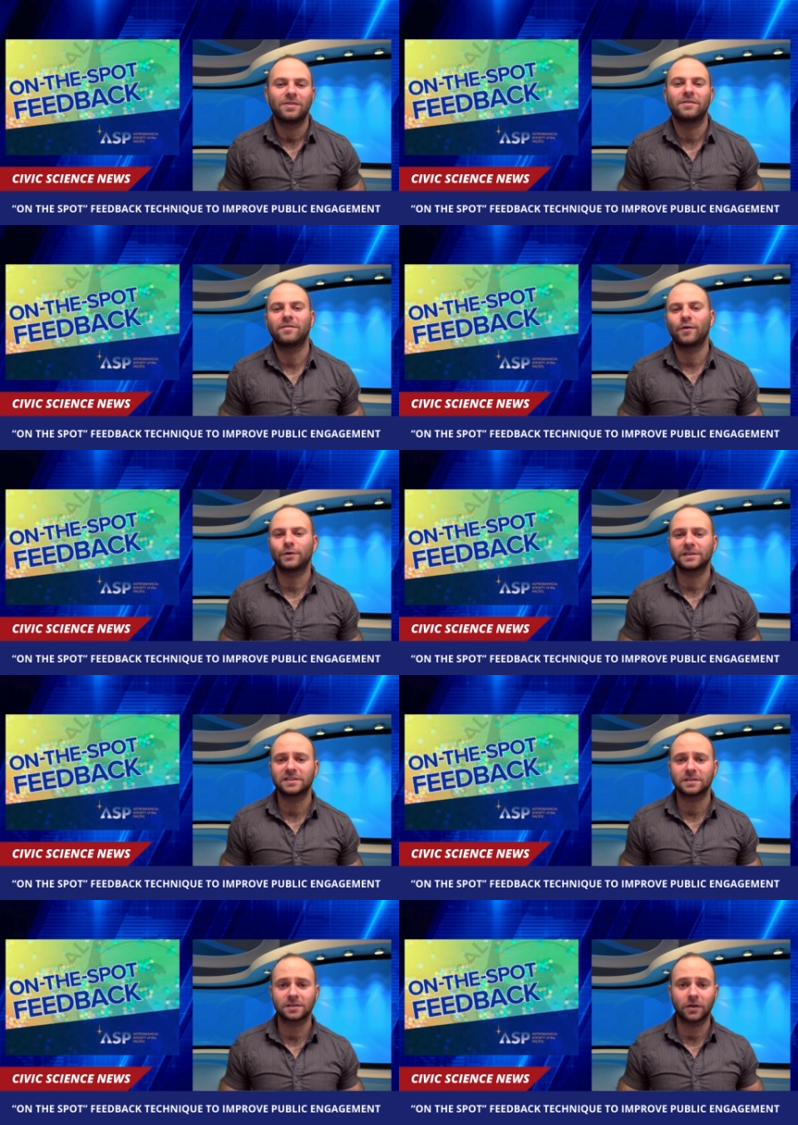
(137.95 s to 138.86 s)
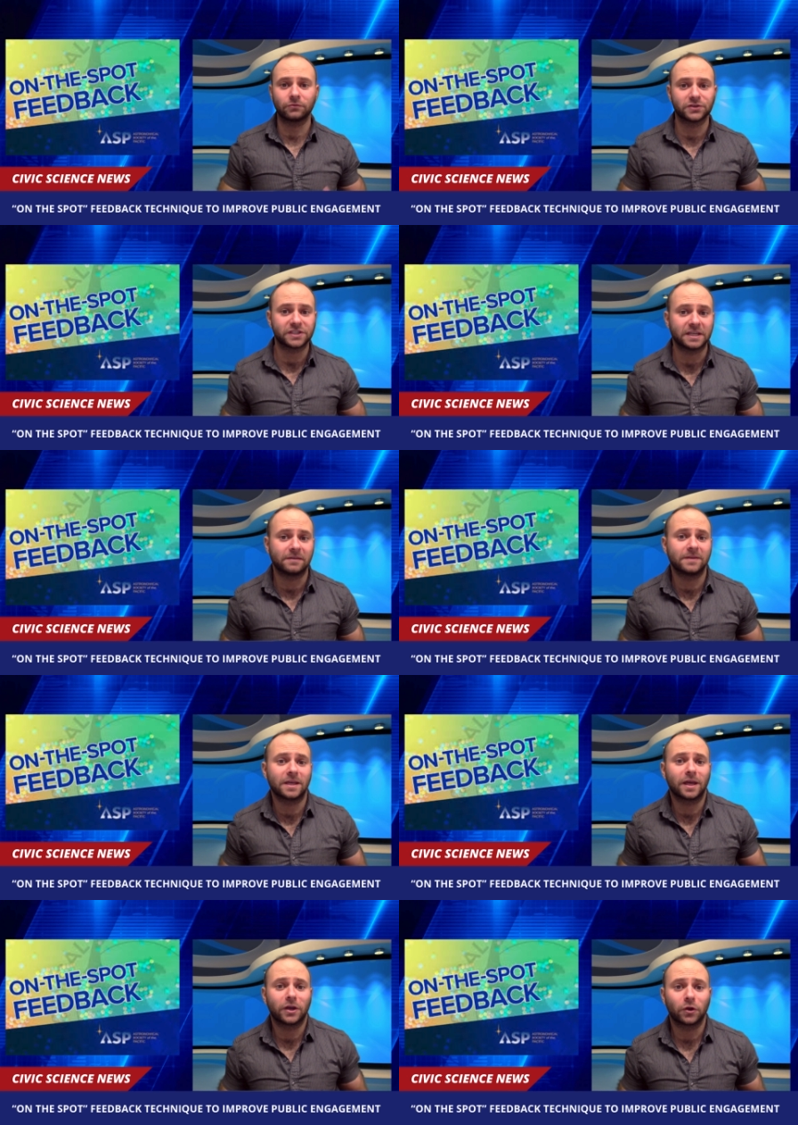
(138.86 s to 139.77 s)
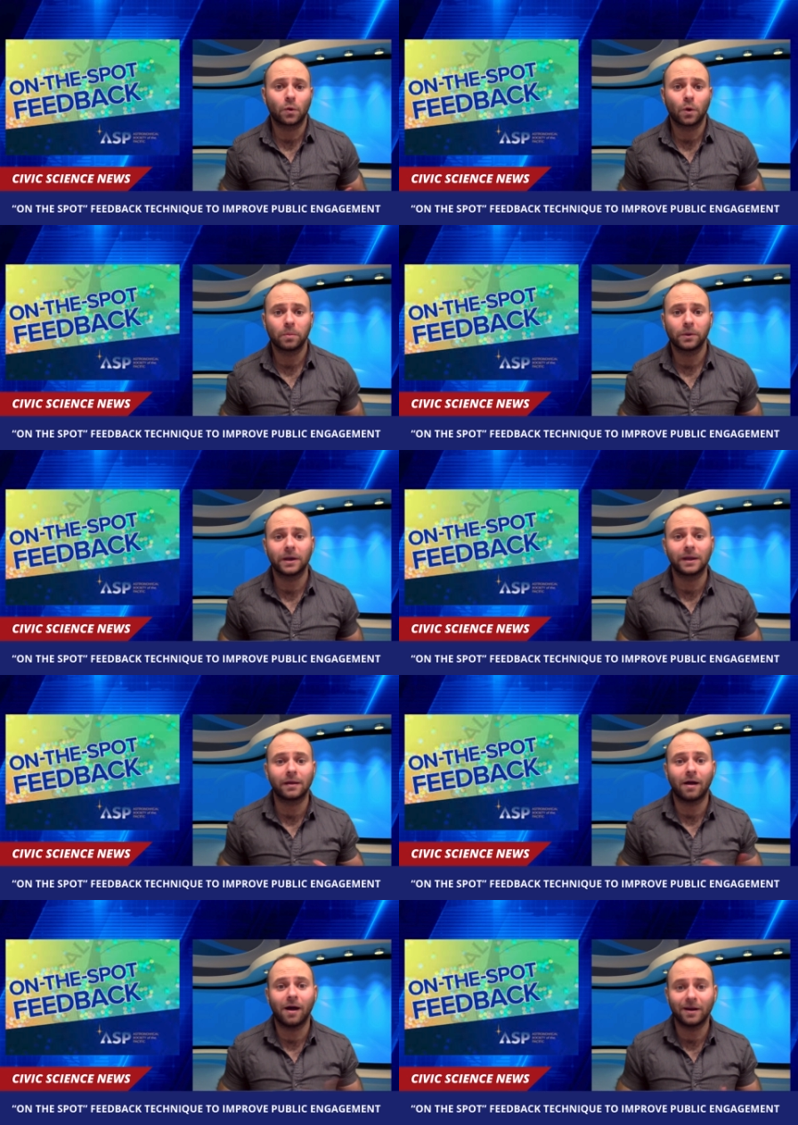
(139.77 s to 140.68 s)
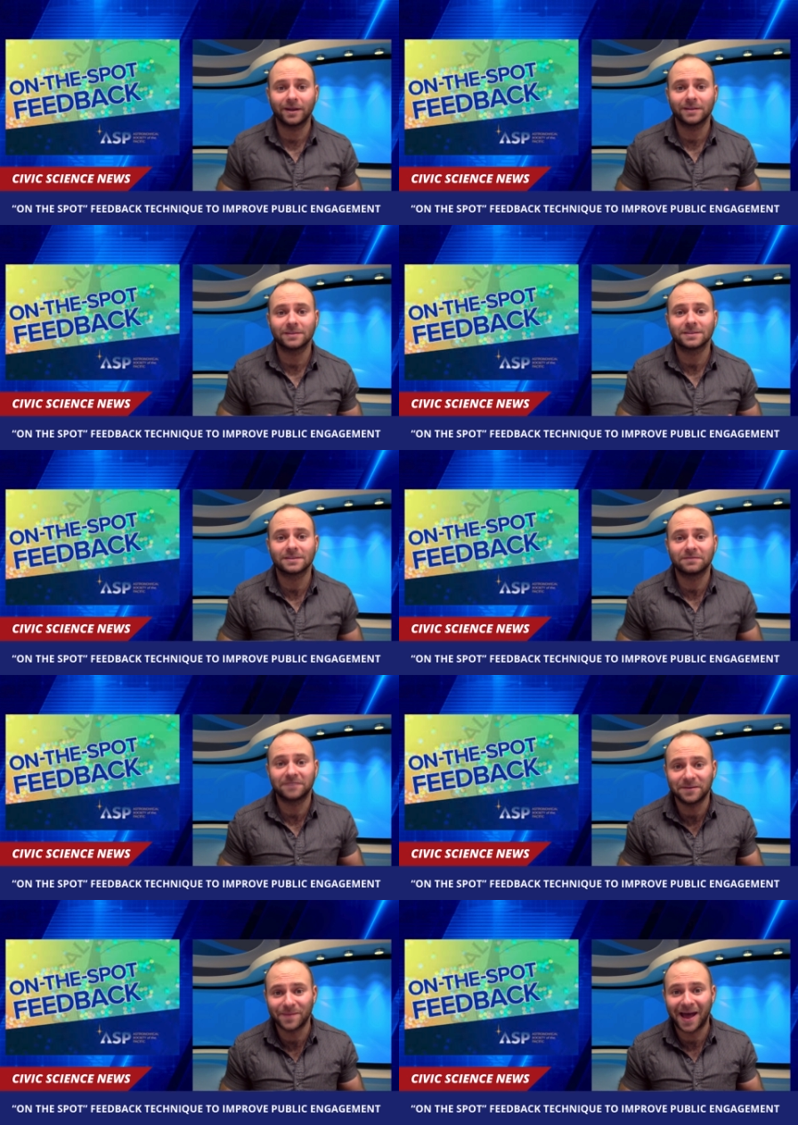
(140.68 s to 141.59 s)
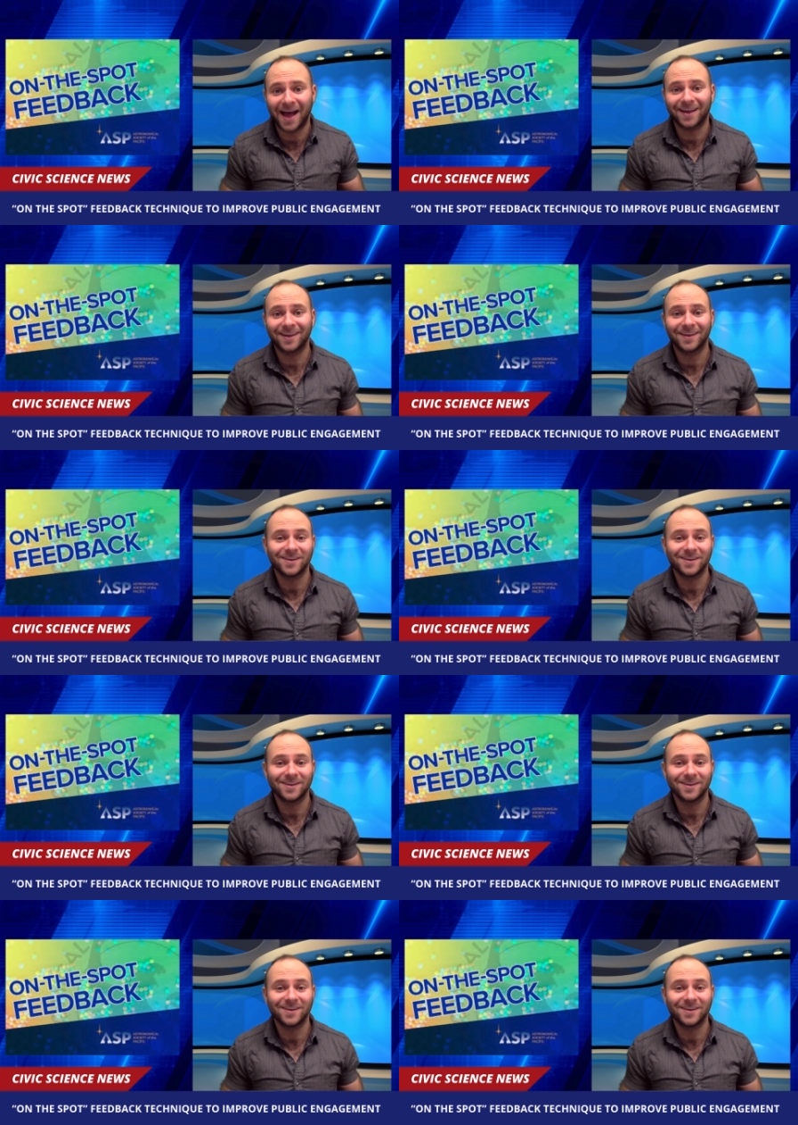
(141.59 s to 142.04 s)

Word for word: The focus is on receiving and incorporating audience feedback